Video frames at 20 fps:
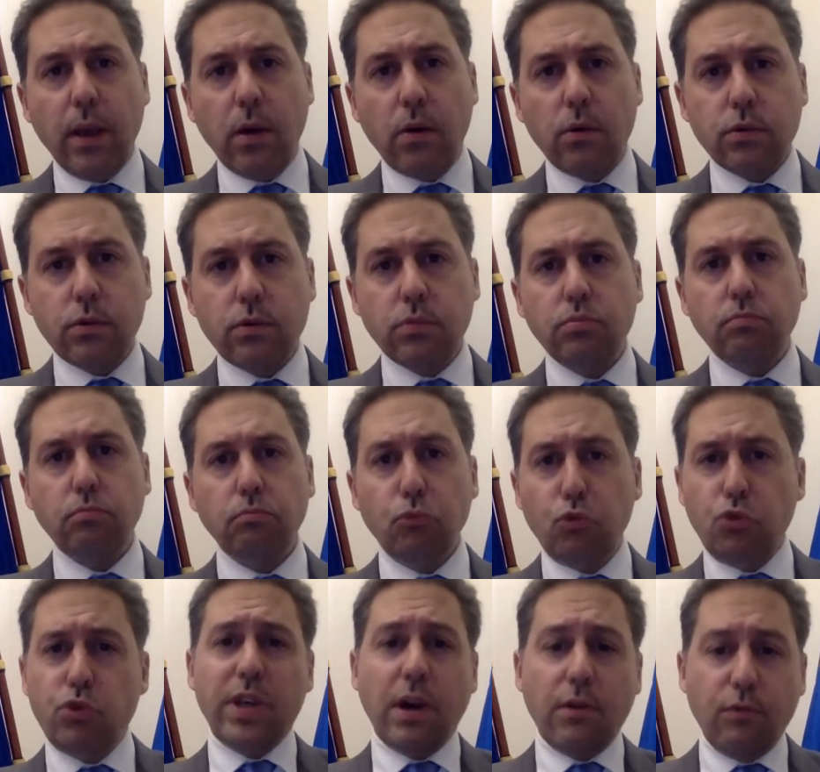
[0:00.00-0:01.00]
We need to be as
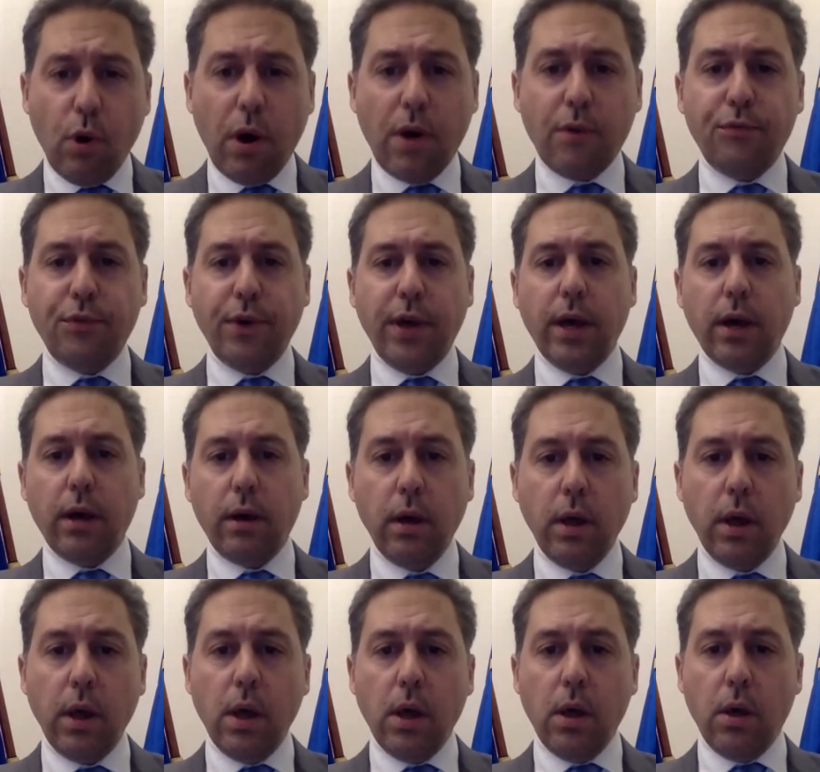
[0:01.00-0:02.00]
open as
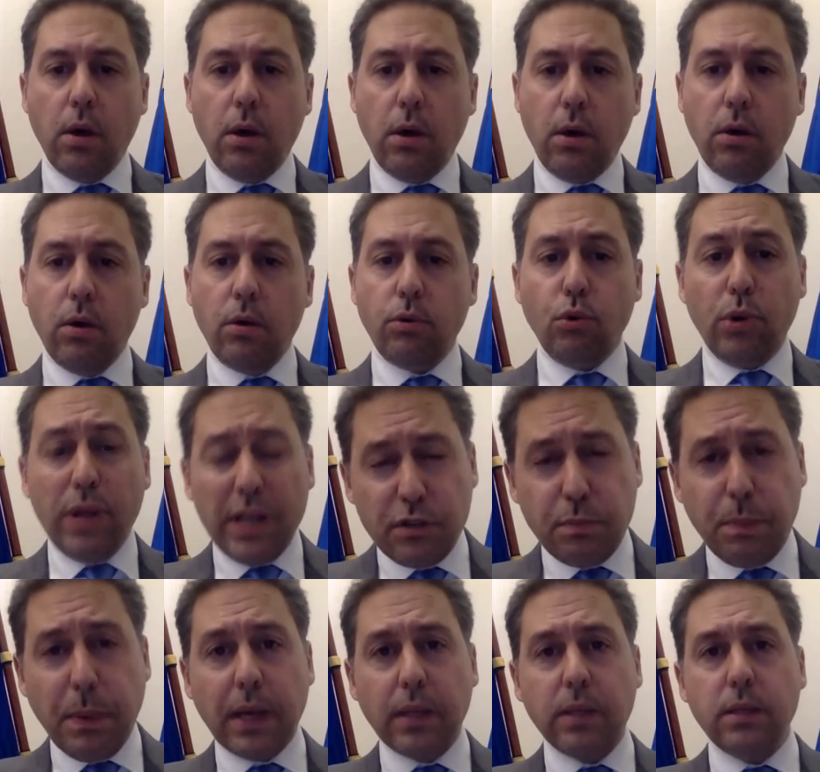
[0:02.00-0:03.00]
possible to
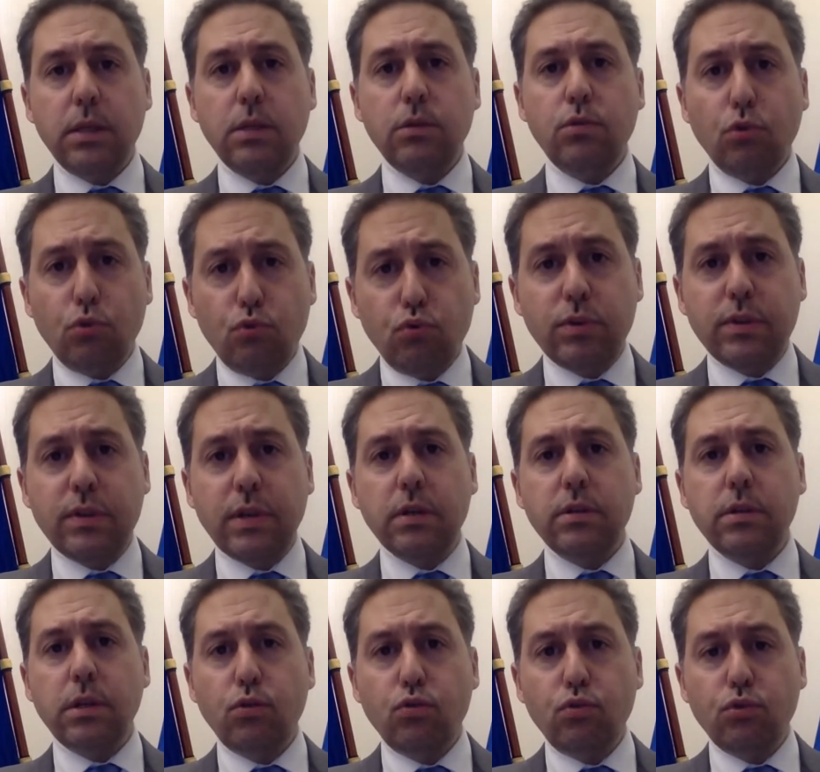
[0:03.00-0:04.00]
accept the
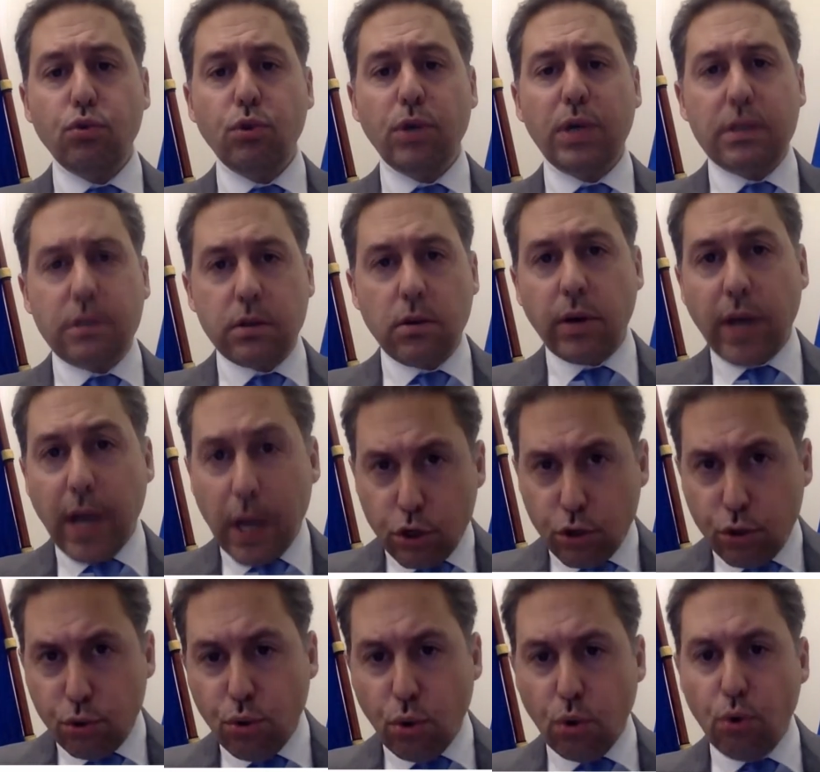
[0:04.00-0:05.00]

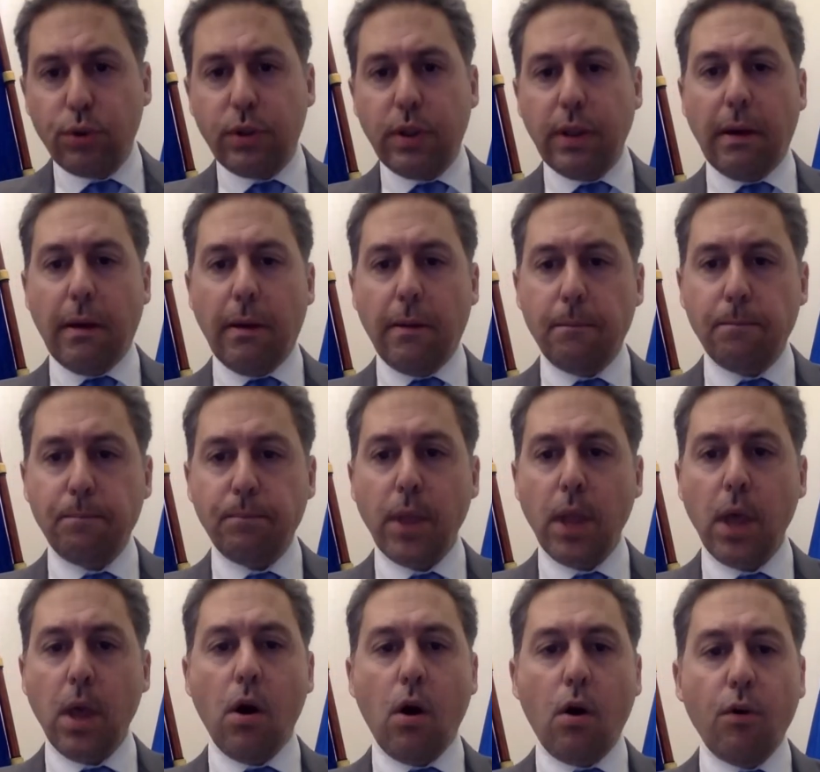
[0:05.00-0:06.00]
experience and learn from one
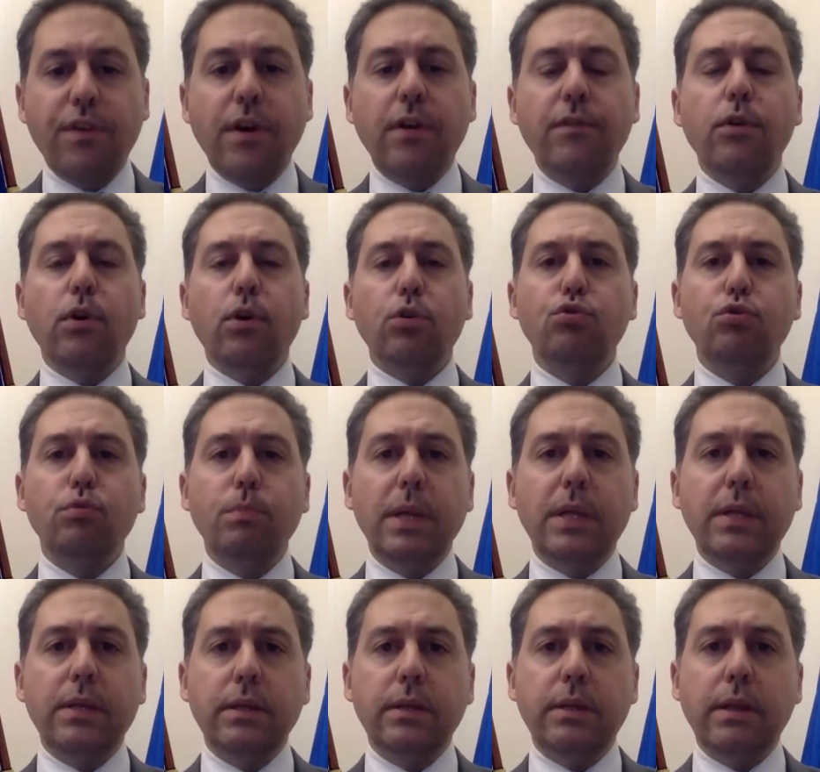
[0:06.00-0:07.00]
another that everyone has
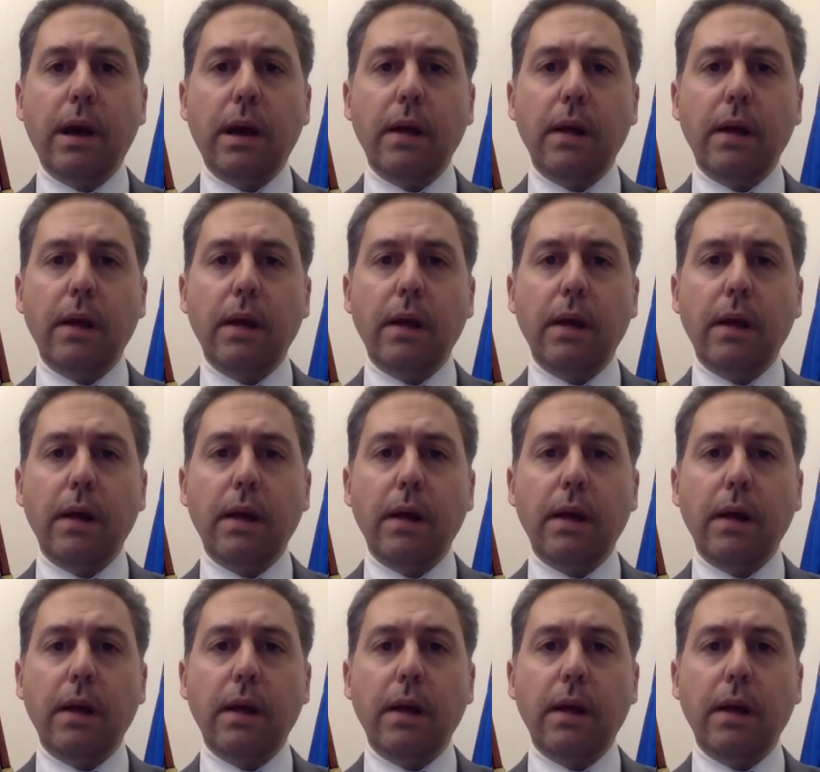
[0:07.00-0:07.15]
been